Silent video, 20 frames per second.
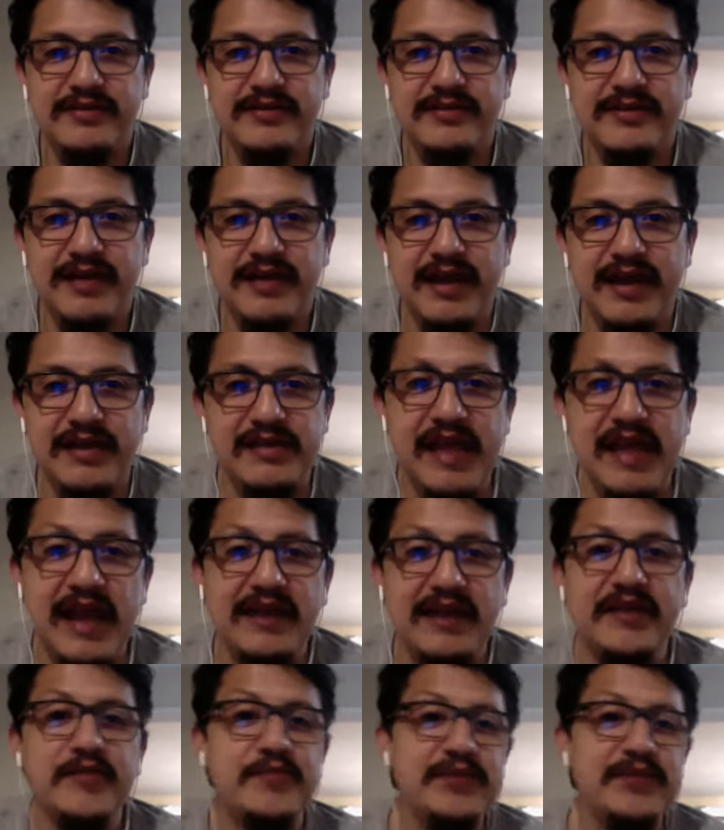And that
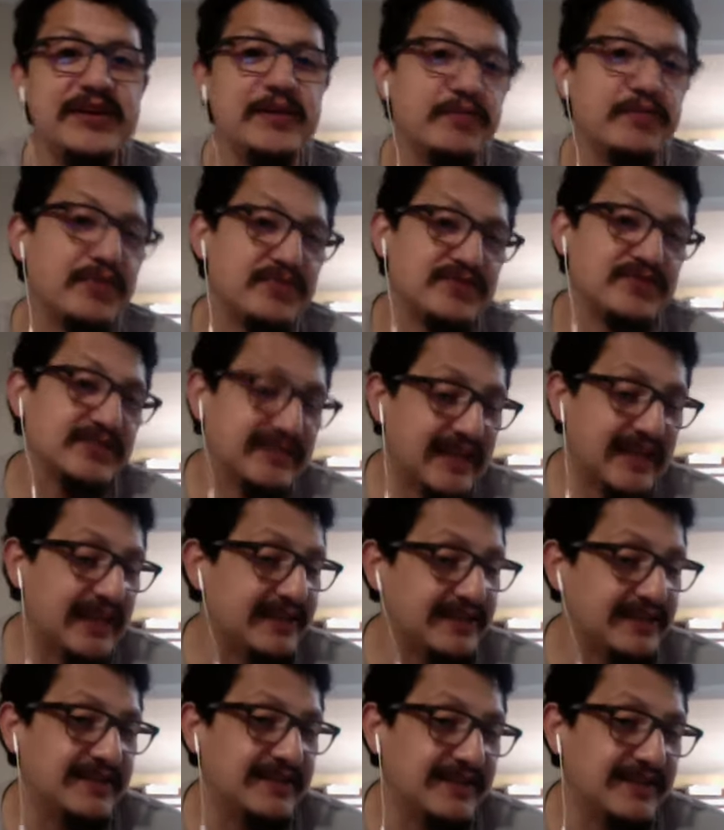could be a
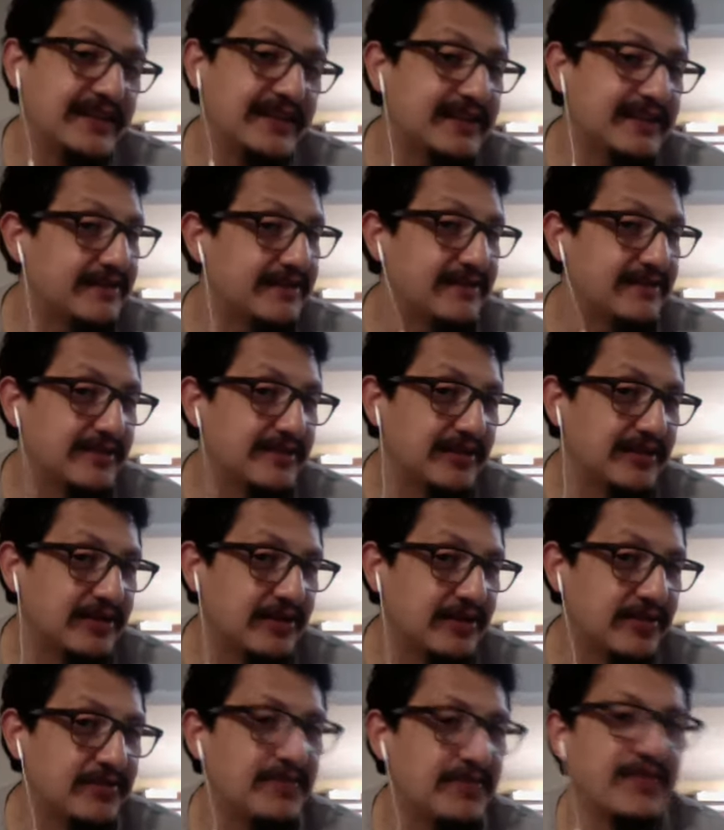personality thing,
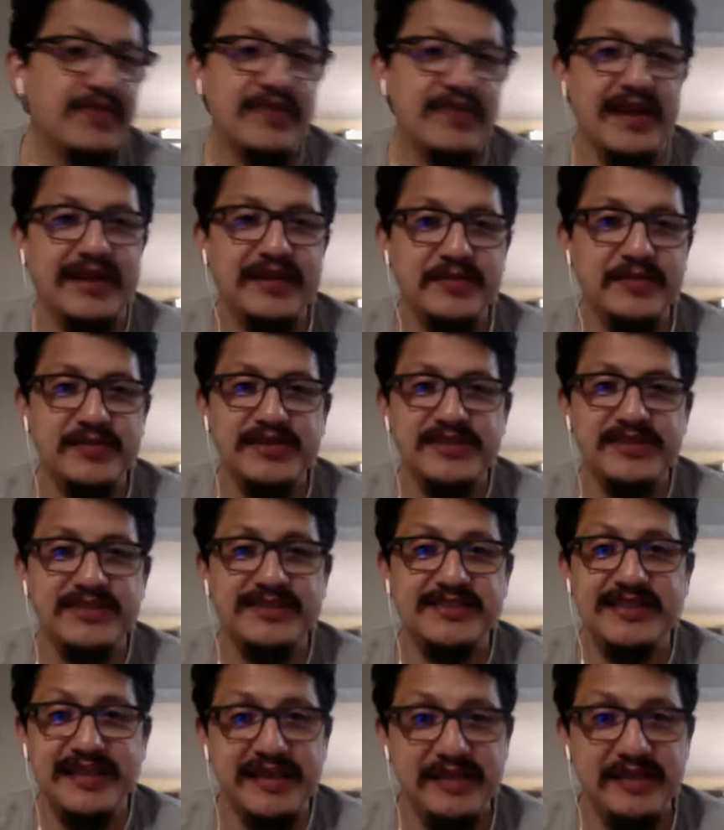that could be just
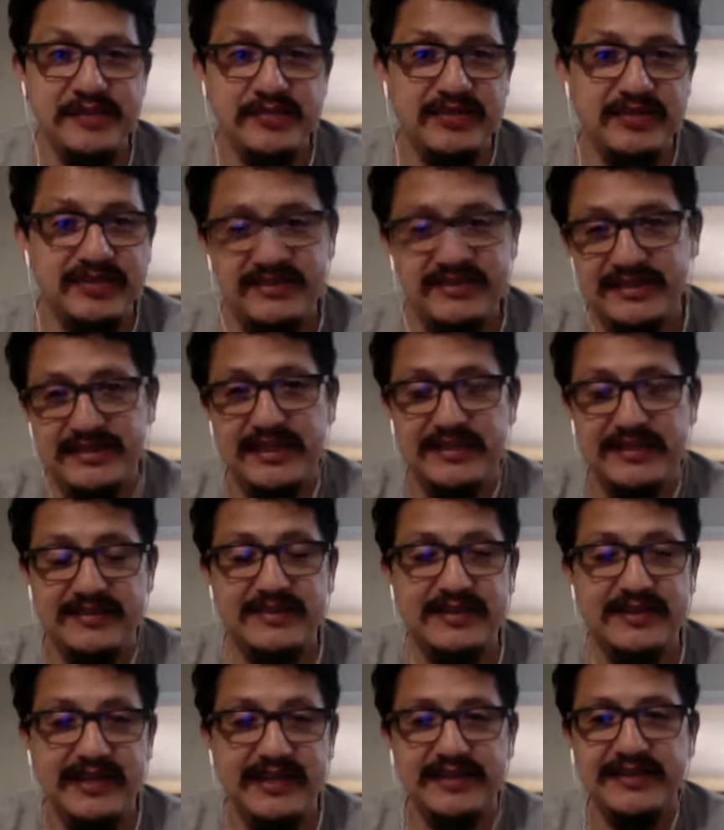him because he likes to
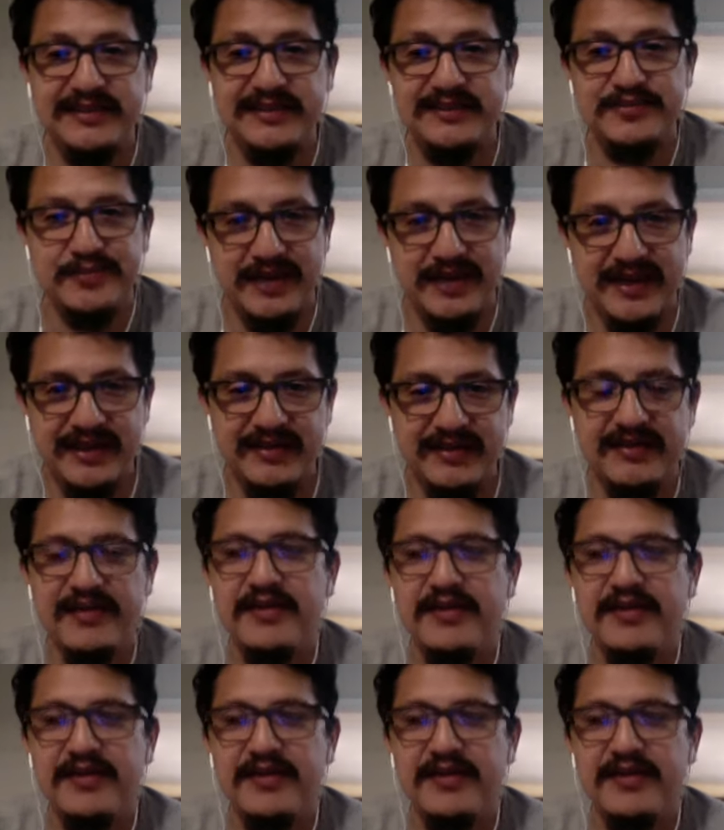get things right.